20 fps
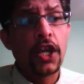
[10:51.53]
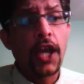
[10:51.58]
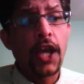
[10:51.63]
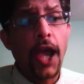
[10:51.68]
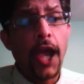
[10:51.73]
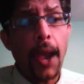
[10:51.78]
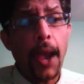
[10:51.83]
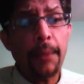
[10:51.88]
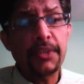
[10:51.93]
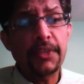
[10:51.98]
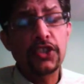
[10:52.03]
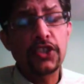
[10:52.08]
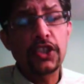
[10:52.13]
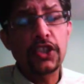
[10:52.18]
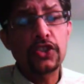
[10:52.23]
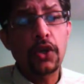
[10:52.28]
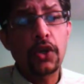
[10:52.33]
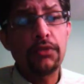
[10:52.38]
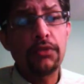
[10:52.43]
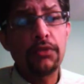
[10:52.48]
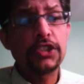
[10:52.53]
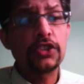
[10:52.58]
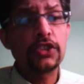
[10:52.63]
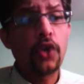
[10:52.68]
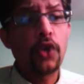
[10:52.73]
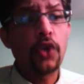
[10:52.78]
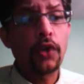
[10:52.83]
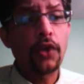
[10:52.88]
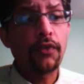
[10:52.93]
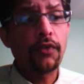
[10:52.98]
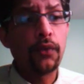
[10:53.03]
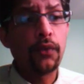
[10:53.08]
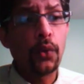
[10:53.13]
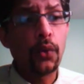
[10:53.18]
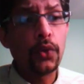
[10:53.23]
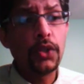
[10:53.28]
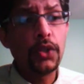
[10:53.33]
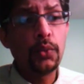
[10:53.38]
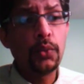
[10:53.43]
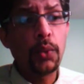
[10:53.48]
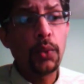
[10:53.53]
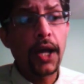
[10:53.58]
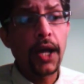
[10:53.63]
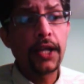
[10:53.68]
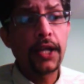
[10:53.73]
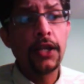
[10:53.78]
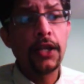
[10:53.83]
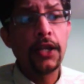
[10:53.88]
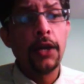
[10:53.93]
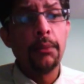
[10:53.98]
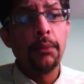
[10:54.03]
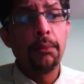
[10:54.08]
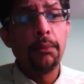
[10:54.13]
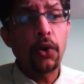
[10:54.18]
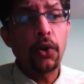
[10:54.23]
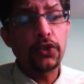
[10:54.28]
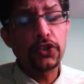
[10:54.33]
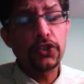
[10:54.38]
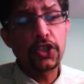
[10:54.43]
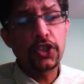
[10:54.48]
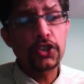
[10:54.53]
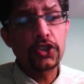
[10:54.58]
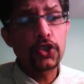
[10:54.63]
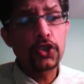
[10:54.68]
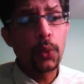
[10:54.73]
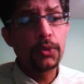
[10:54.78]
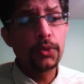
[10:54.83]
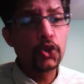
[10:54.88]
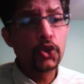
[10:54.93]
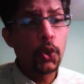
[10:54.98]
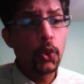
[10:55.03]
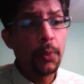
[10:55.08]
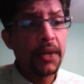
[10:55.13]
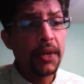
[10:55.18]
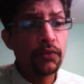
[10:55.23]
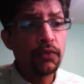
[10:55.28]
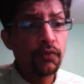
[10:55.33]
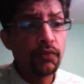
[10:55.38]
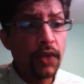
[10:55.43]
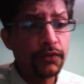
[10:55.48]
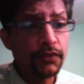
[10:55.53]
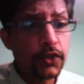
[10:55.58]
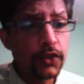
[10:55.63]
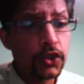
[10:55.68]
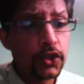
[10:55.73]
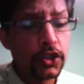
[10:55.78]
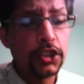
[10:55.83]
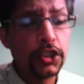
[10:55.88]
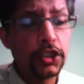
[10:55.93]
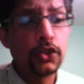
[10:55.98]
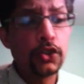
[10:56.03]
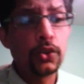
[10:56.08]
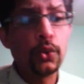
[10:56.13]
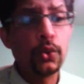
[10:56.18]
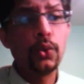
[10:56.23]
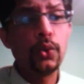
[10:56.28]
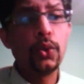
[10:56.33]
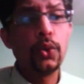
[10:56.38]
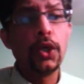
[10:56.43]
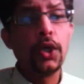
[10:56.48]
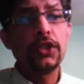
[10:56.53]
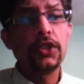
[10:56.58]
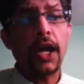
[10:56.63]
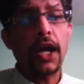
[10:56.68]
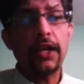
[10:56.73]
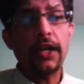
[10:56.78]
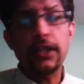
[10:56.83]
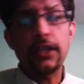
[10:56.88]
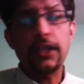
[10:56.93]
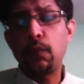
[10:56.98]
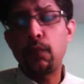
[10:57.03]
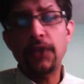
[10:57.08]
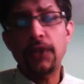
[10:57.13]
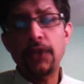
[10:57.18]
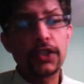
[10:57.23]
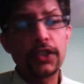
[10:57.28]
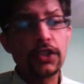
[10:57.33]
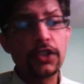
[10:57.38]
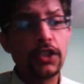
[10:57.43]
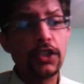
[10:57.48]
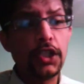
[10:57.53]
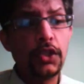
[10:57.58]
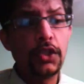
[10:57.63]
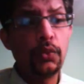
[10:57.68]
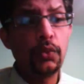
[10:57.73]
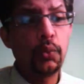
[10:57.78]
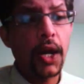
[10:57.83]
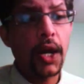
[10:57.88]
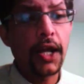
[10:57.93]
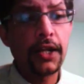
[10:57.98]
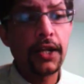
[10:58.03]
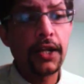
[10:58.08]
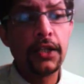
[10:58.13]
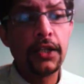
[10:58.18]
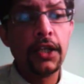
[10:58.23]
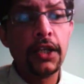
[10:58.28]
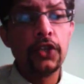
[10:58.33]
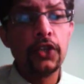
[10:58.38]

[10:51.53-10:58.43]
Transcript: Abbott 6 overs has gone for 41, Morris 6 overs, no maiden, 1 for 32, Tahir 1 for 31,